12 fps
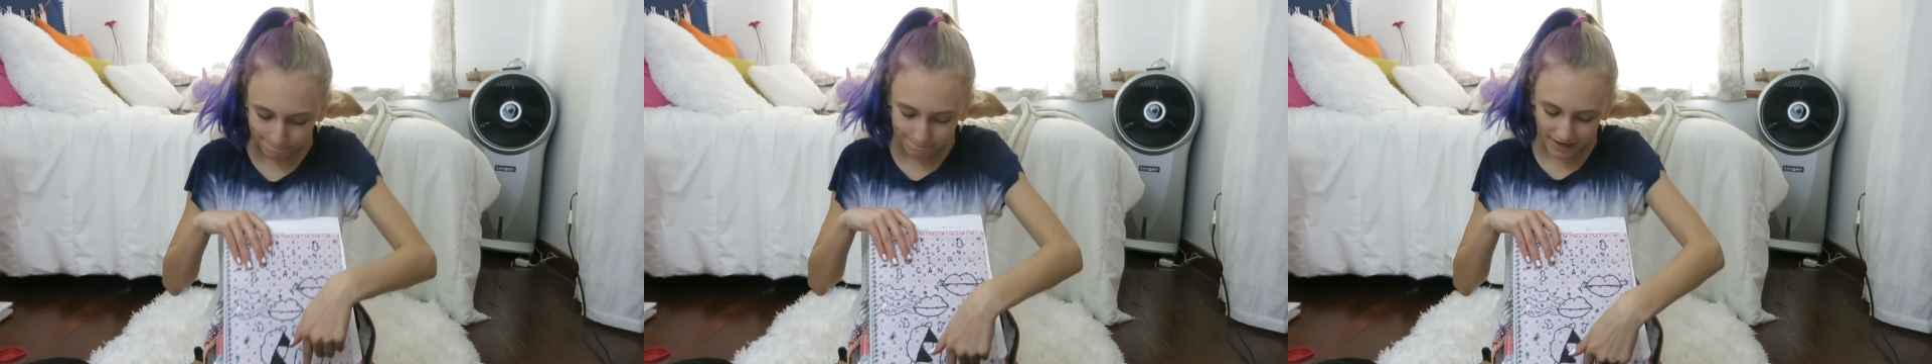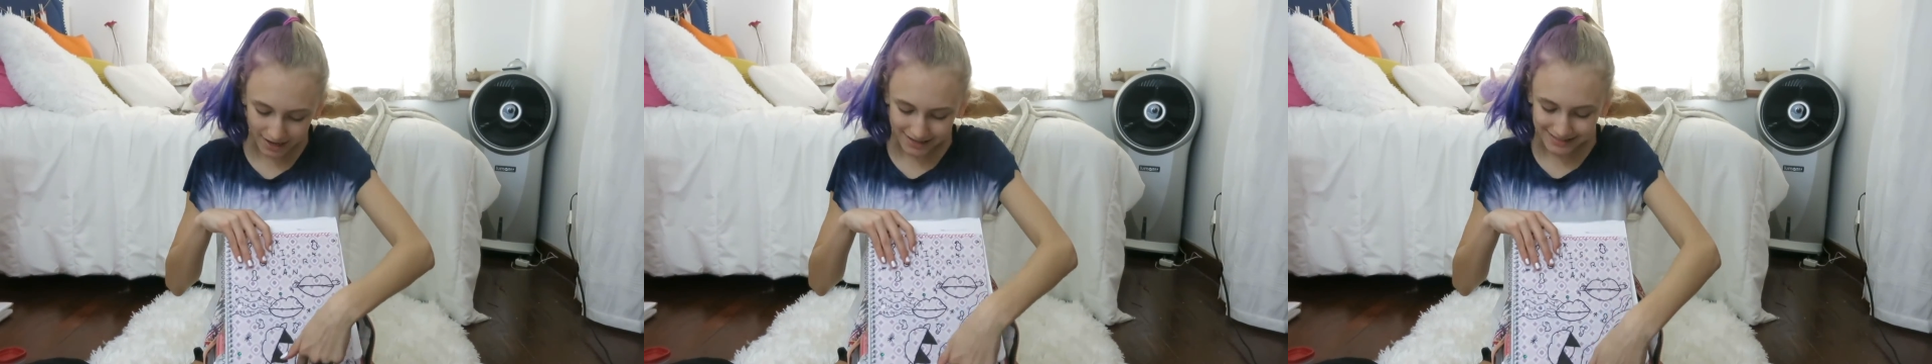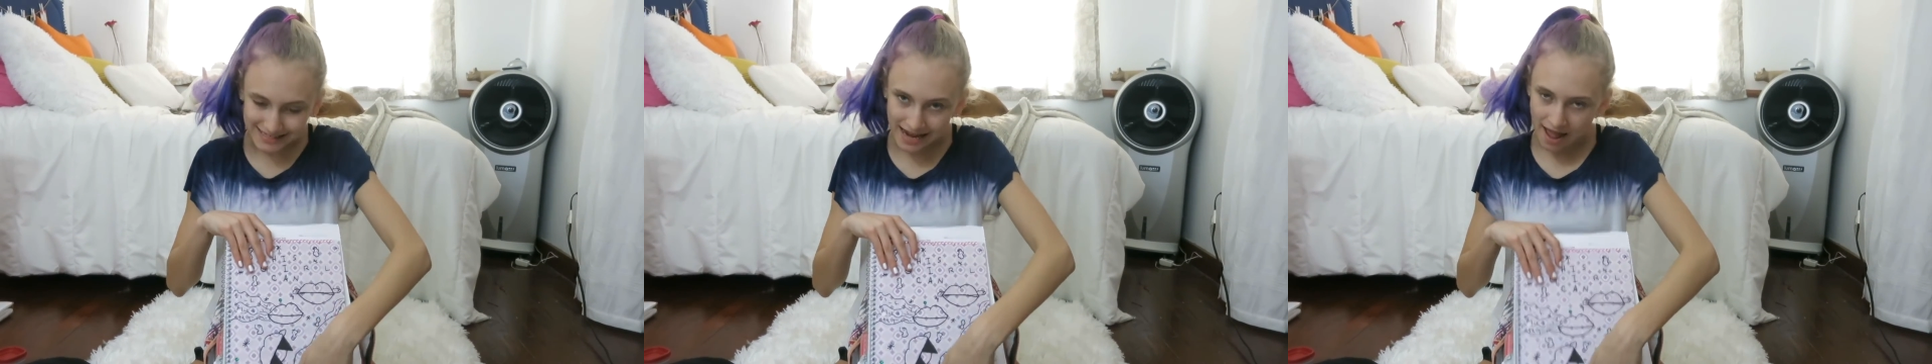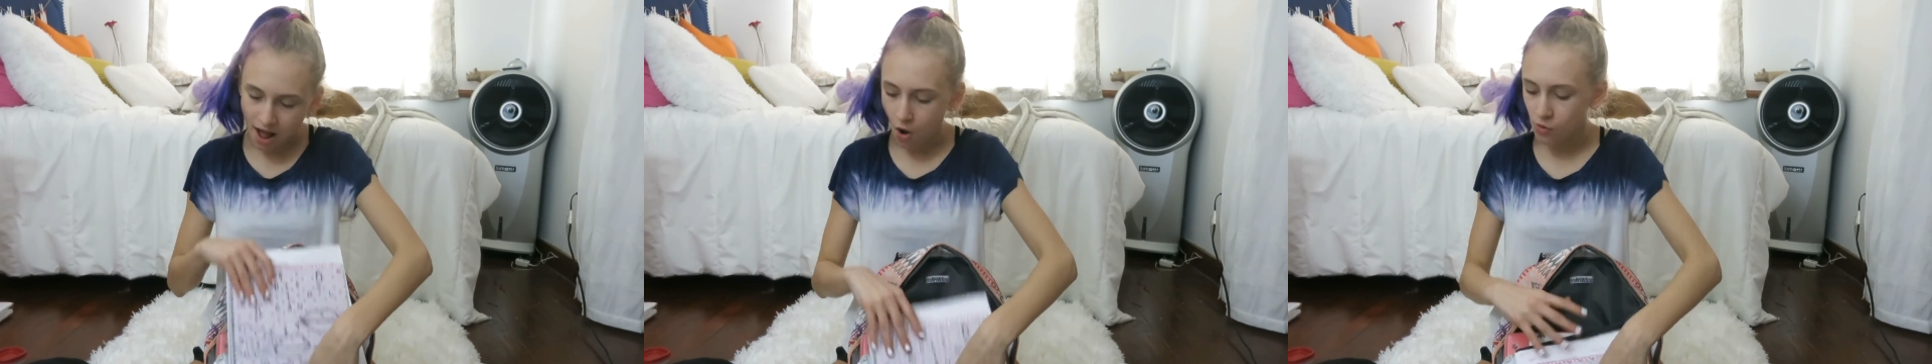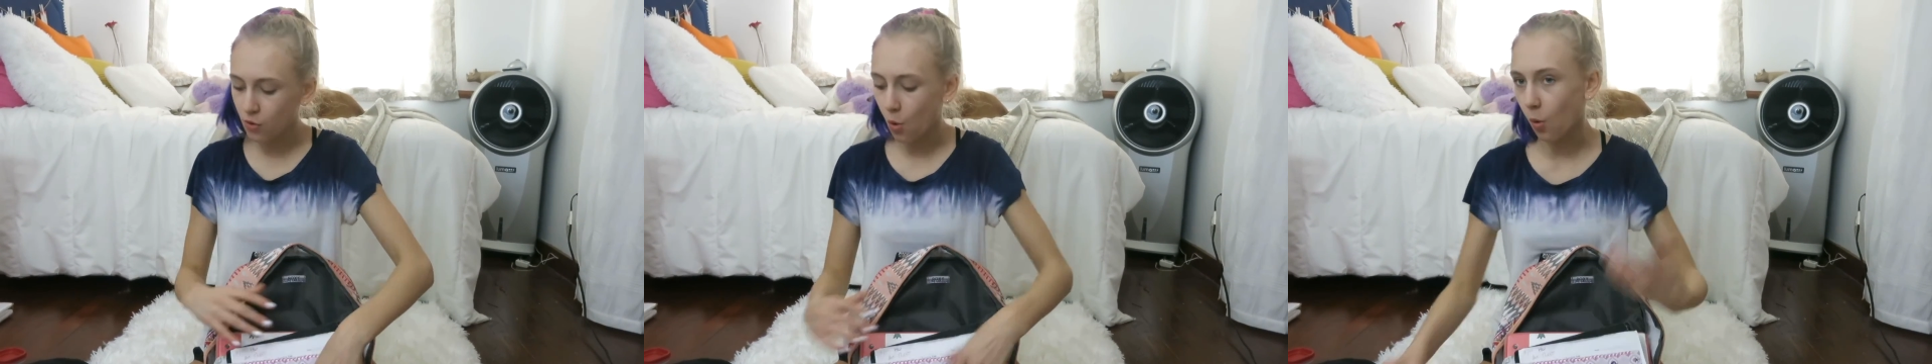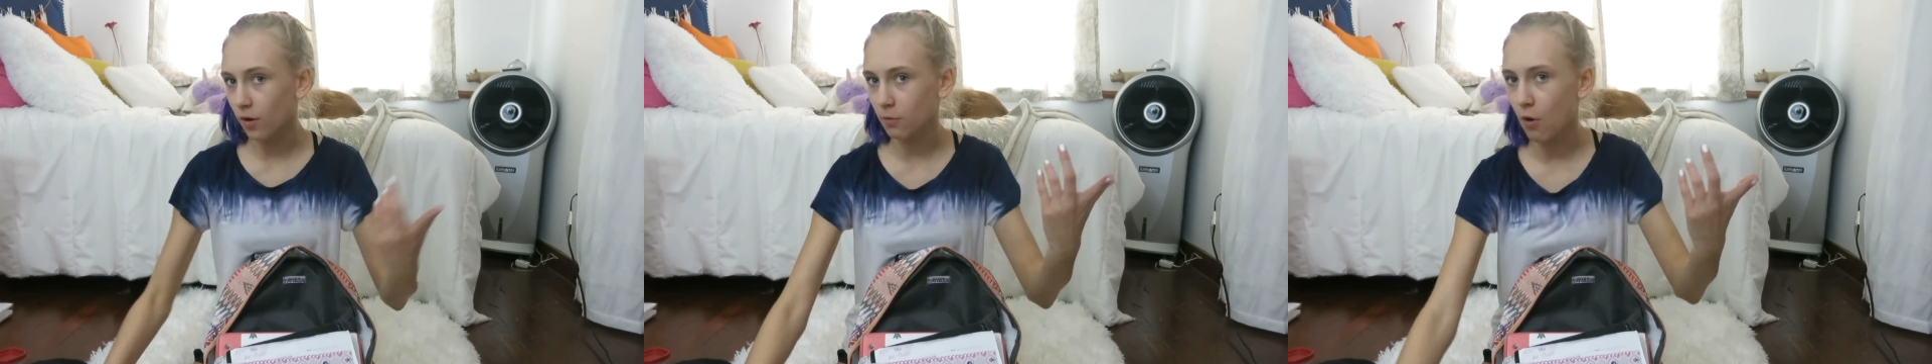butt down
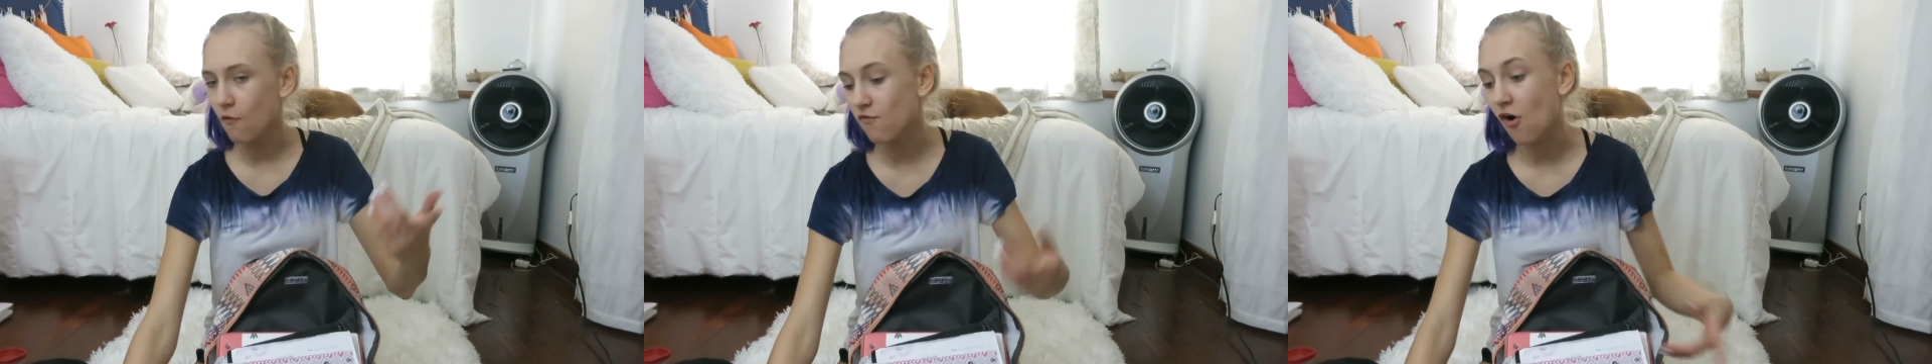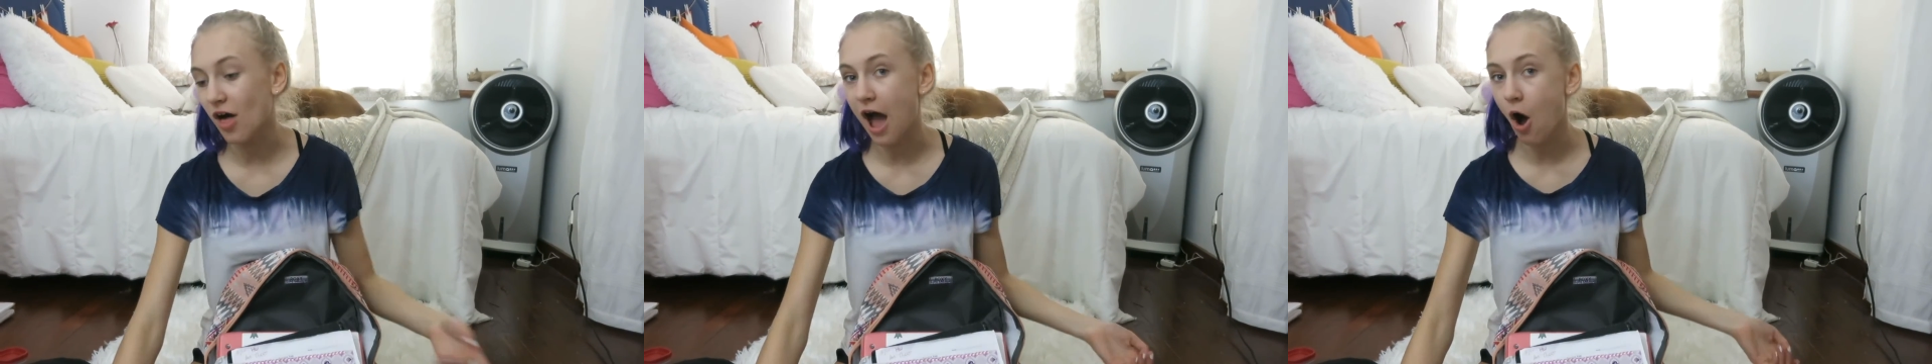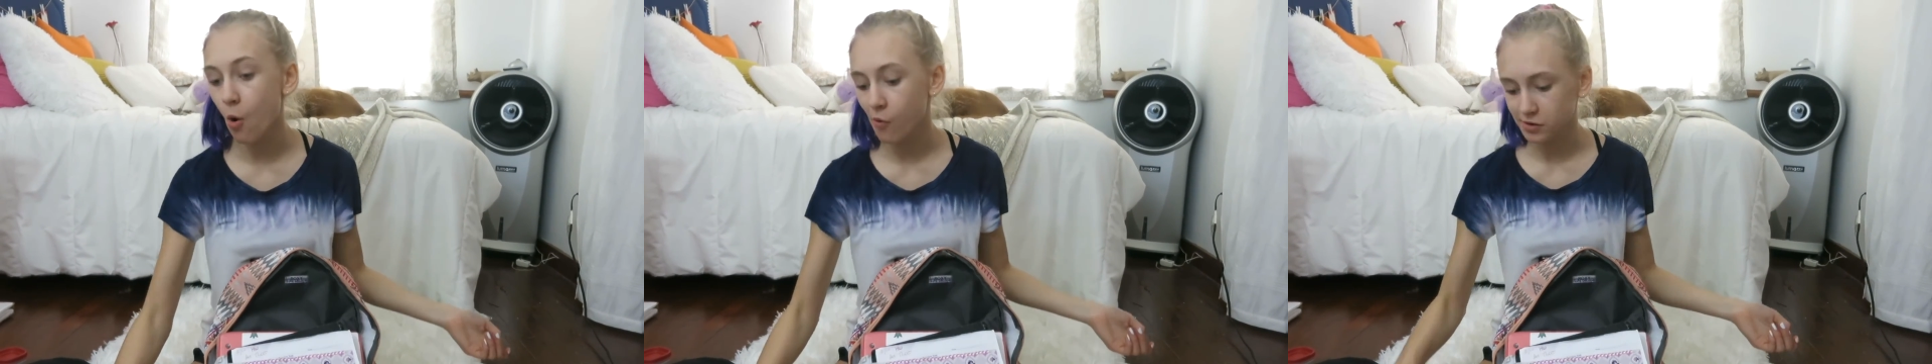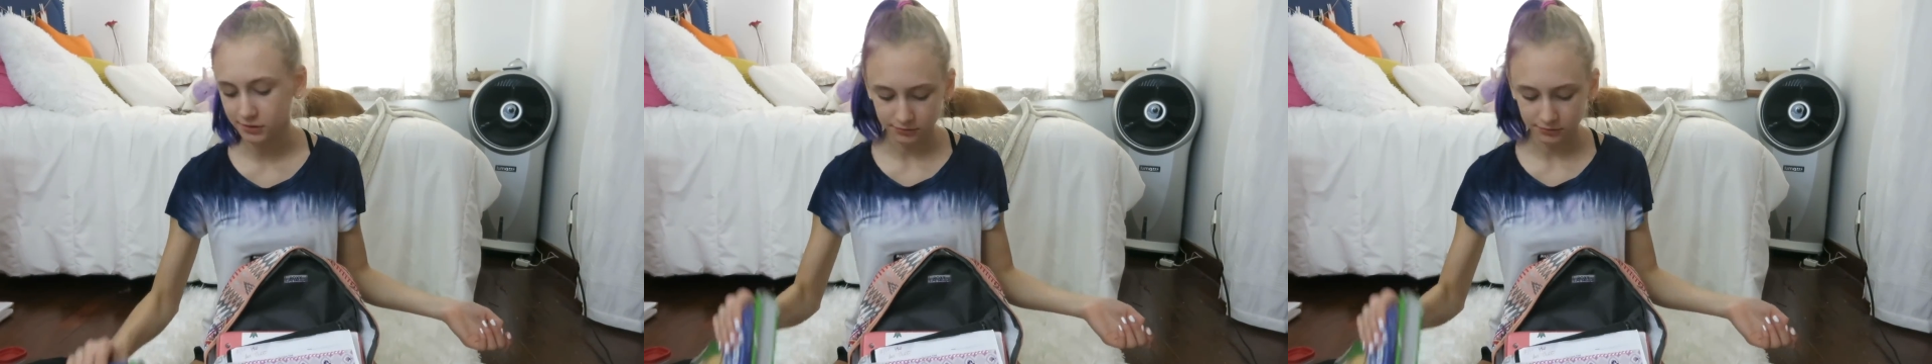or it will fall out.